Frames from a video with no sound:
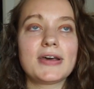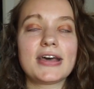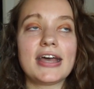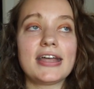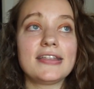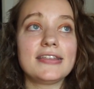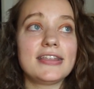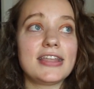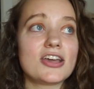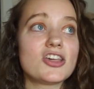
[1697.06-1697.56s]

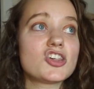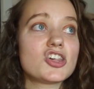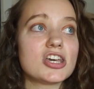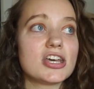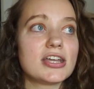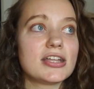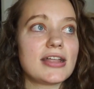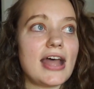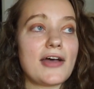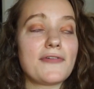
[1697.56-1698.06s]

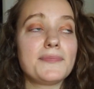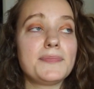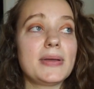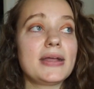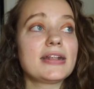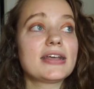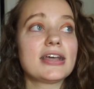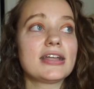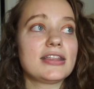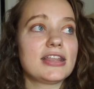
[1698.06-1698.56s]
I've
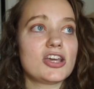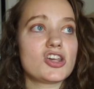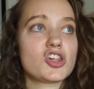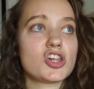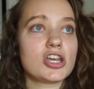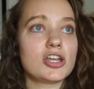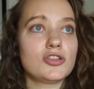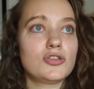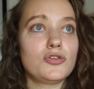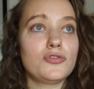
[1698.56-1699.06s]
been
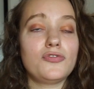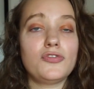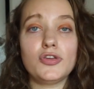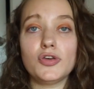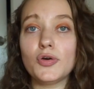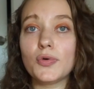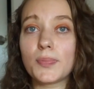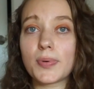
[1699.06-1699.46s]
conditioned to view